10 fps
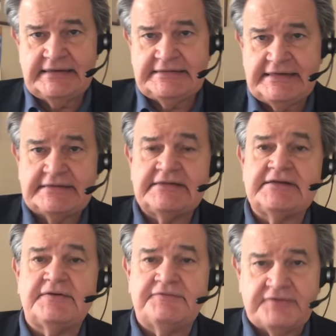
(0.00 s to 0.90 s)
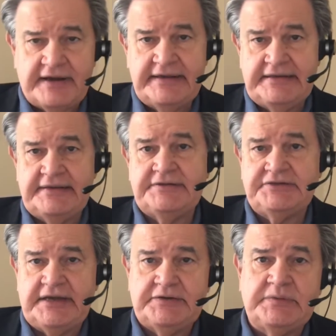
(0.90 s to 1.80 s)
Texas, on Friday,
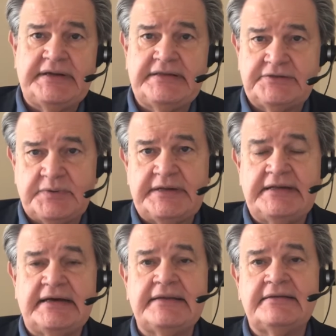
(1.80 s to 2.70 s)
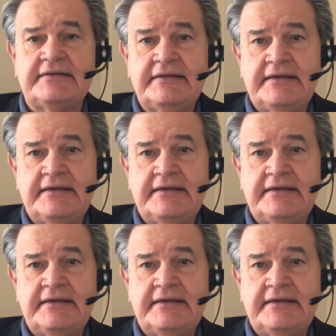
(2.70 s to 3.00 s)
January the 29th,